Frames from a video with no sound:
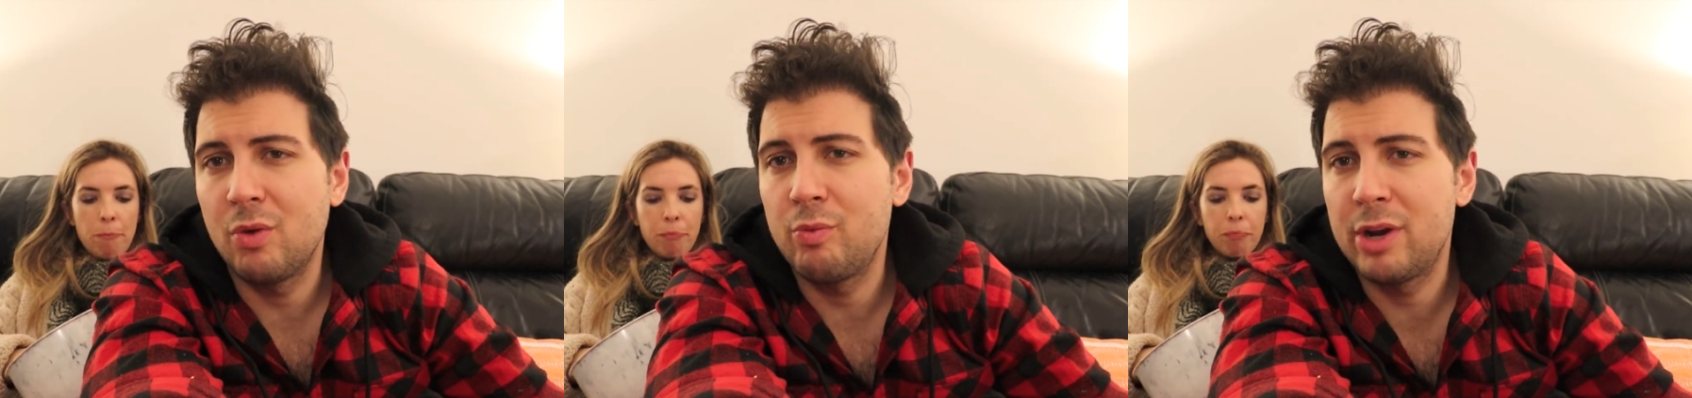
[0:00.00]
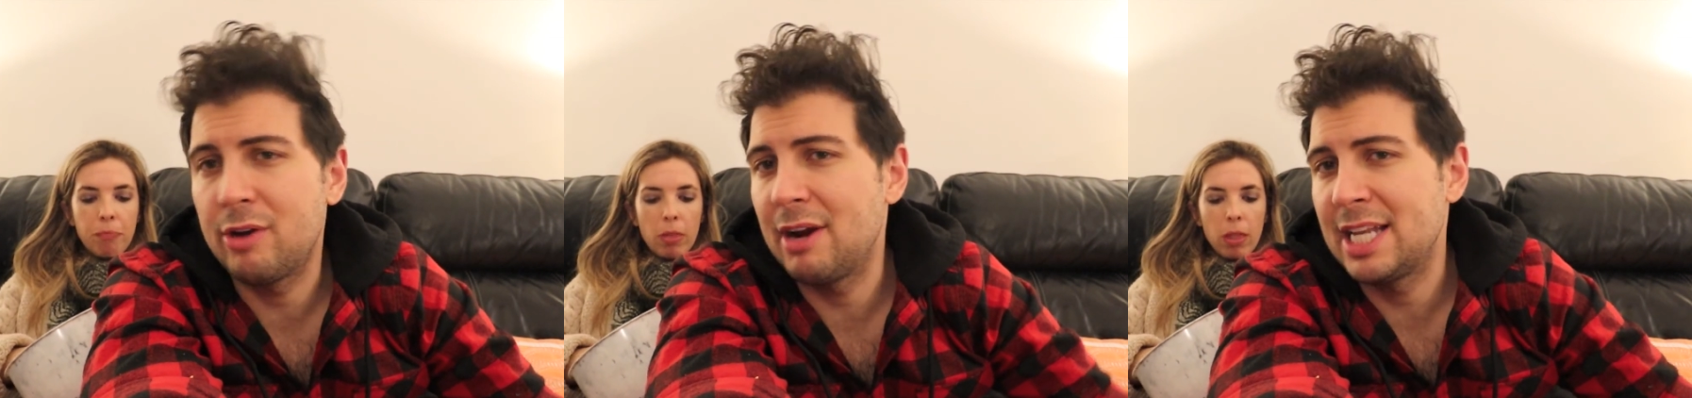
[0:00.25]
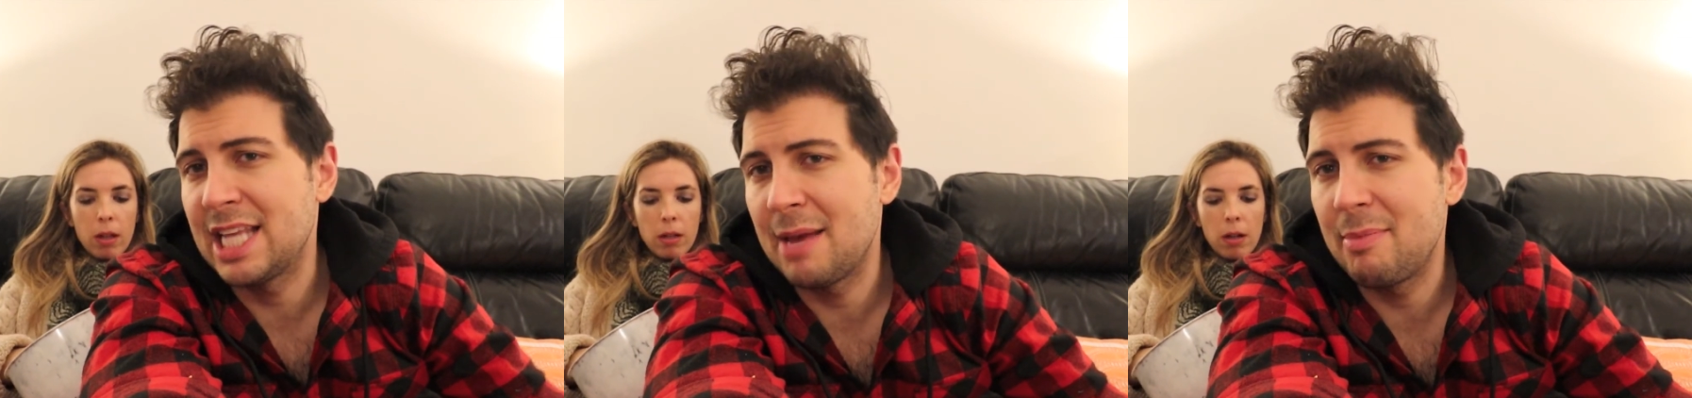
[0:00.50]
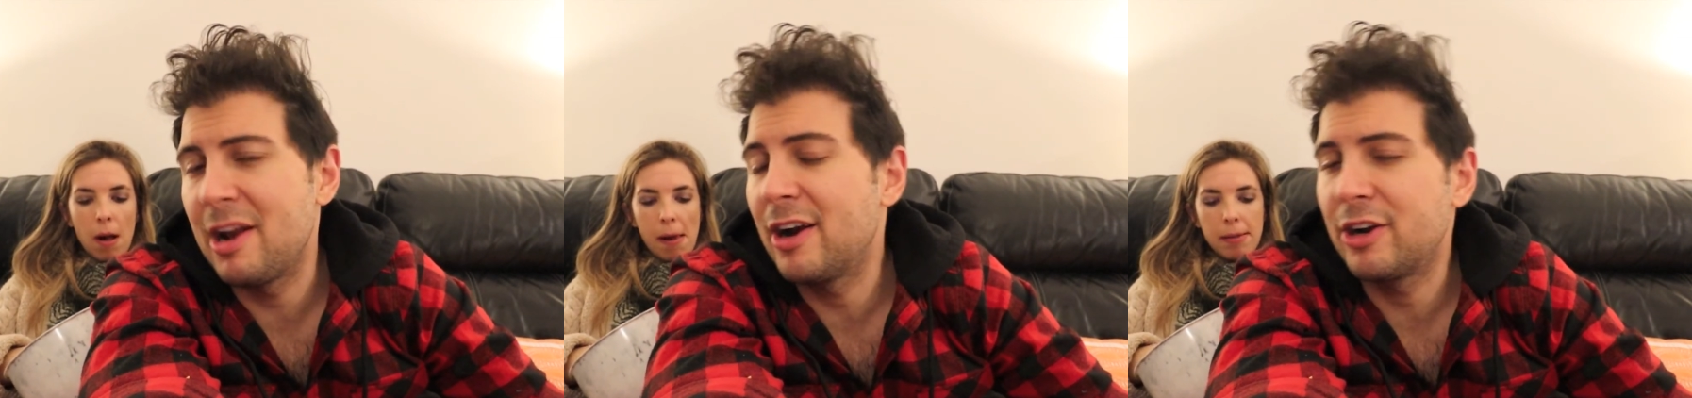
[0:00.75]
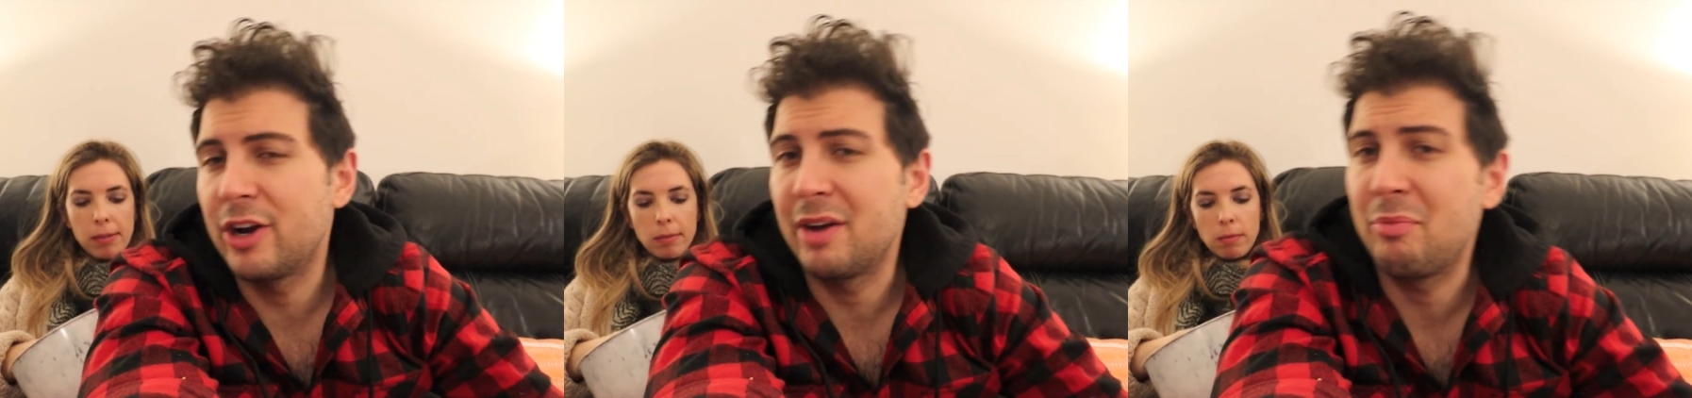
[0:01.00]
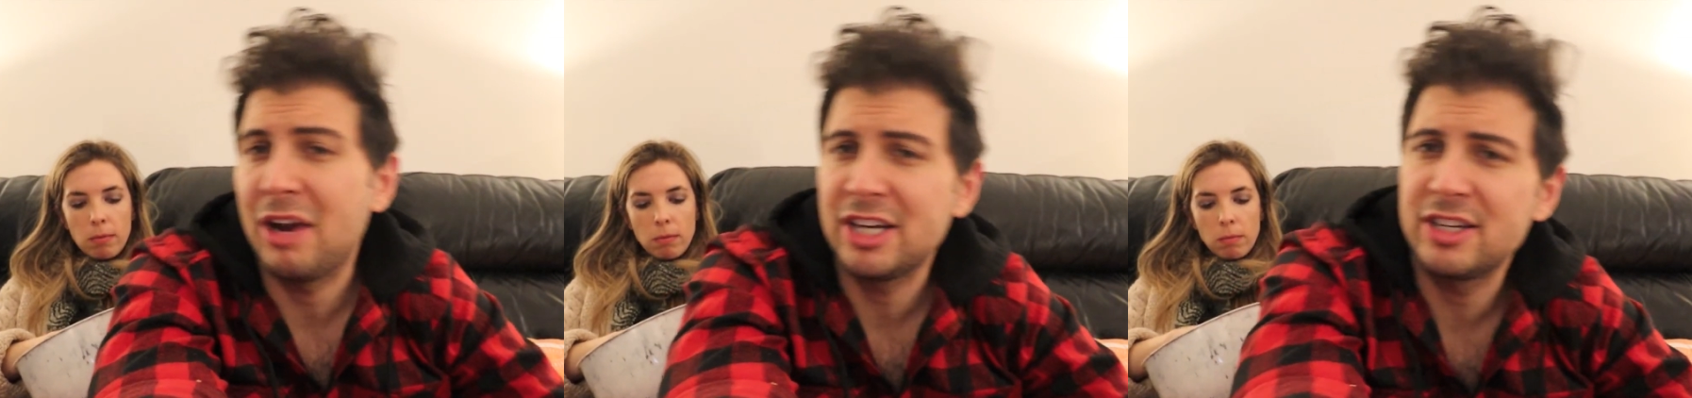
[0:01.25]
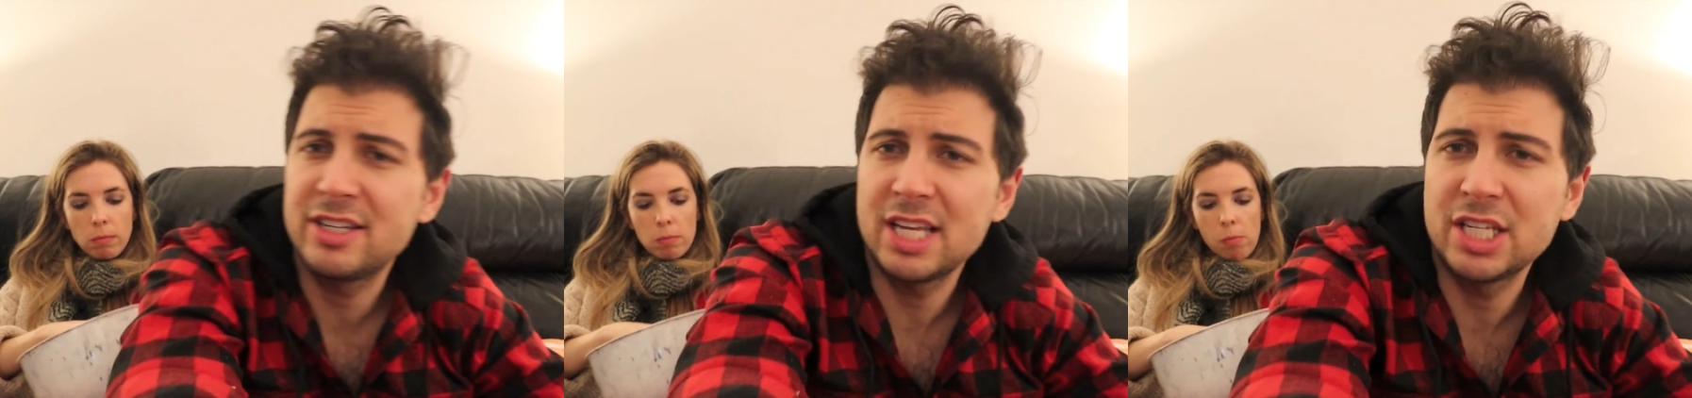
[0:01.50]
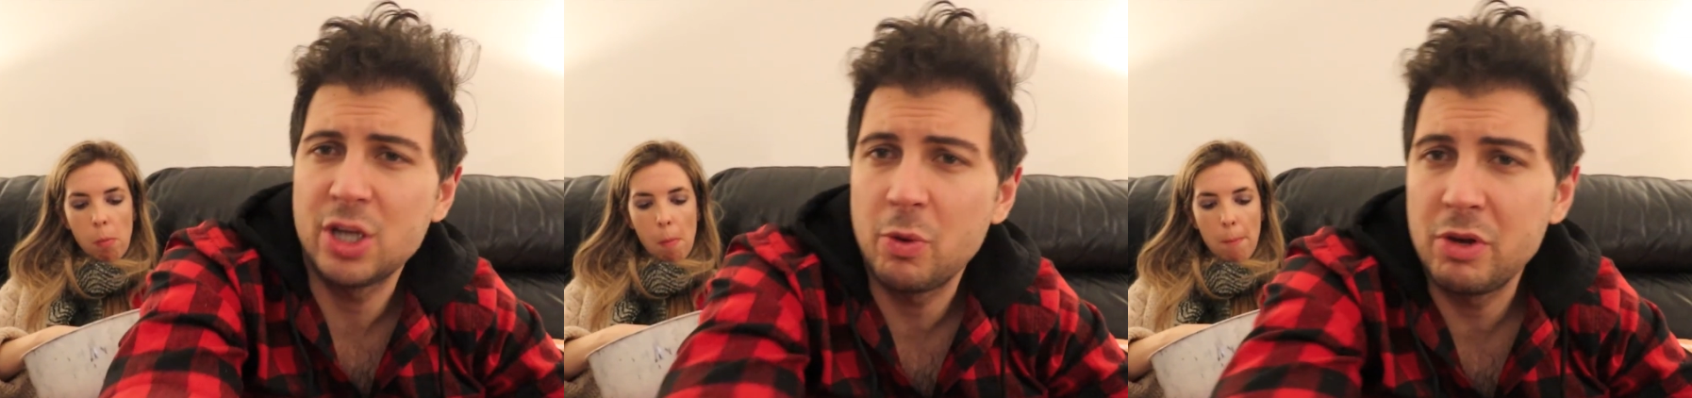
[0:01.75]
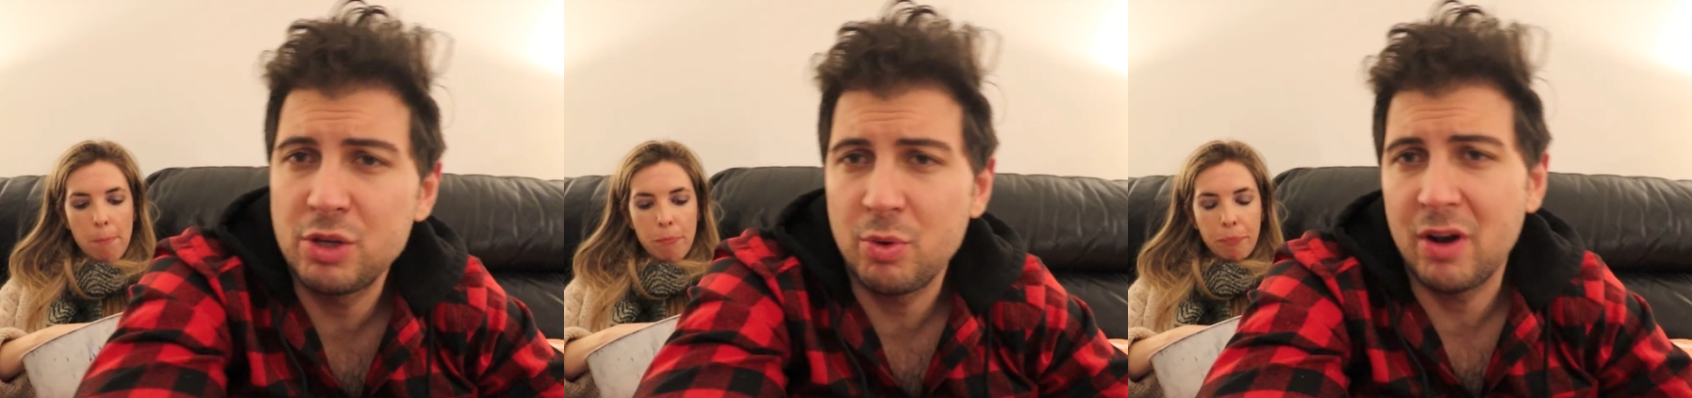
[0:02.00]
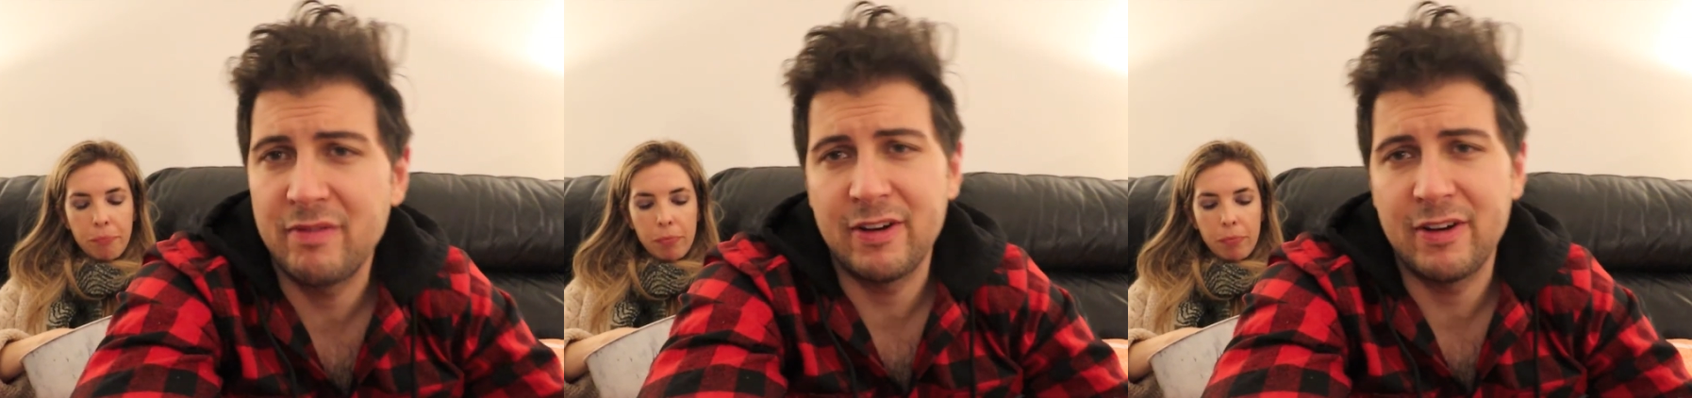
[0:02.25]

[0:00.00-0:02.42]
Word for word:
Speaker 1: We had a great time there at Dirty Precious. As always, we are